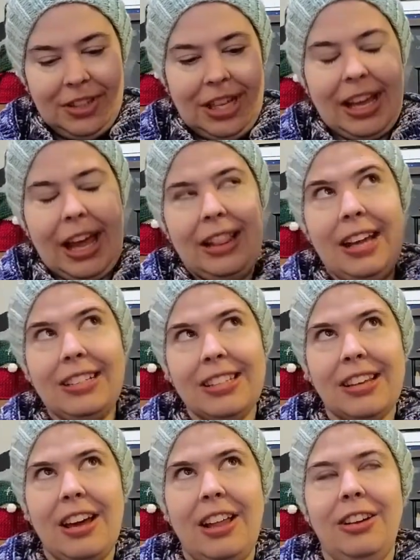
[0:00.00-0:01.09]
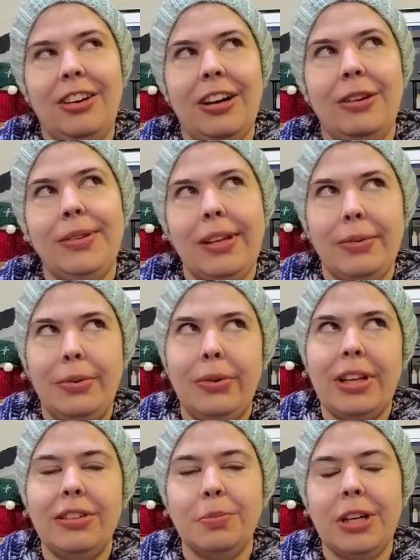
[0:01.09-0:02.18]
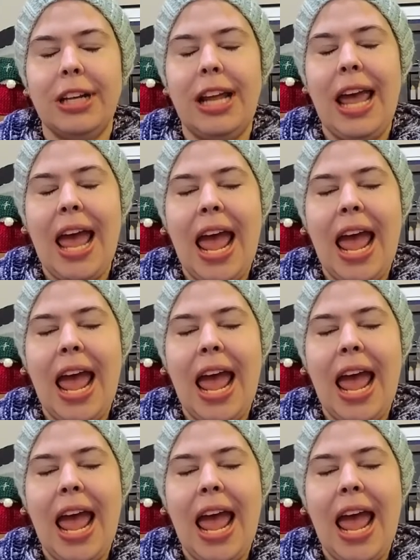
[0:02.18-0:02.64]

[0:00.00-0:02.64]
like I liked the color and I was like, ooh, that's pretty.